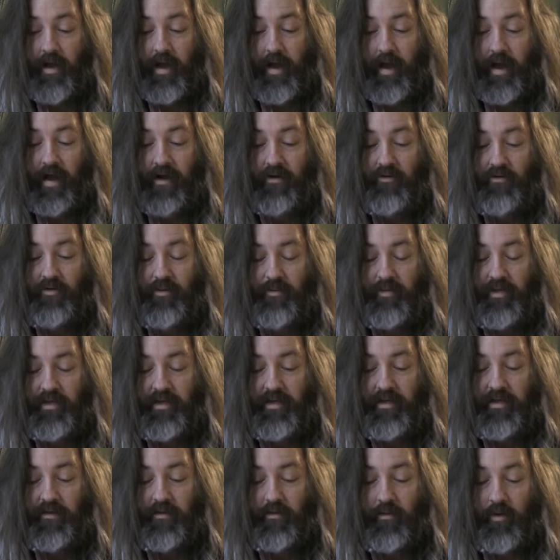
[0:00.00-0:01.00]
How to
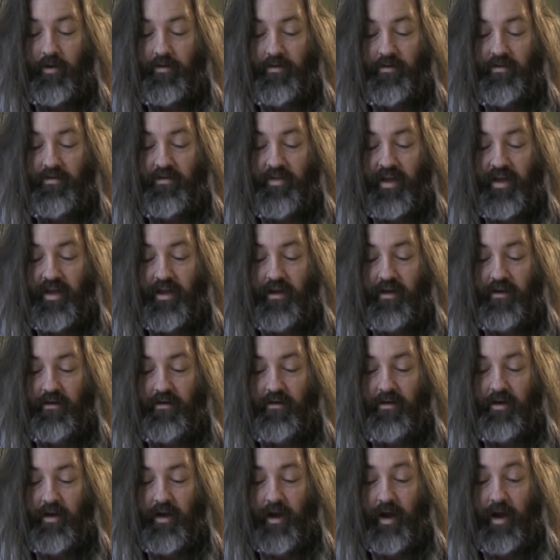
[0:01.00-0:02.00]
be, what to think,
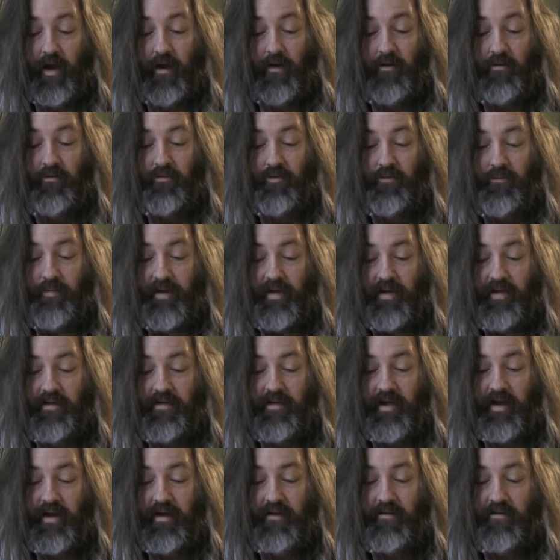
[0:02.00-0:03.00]
and how to pay
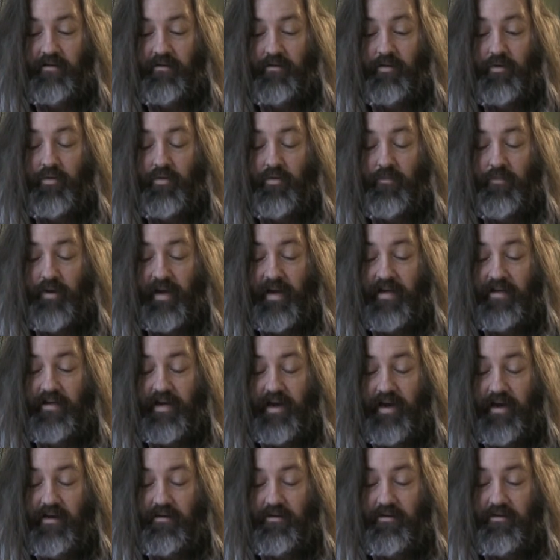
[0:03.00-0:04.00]
who to pay
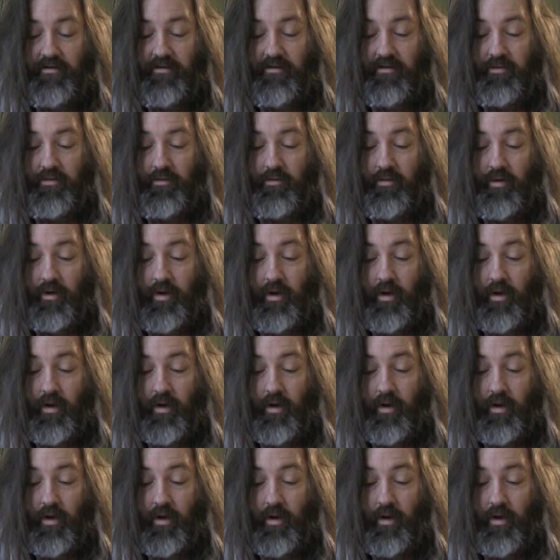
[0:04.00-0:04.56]
taxes to.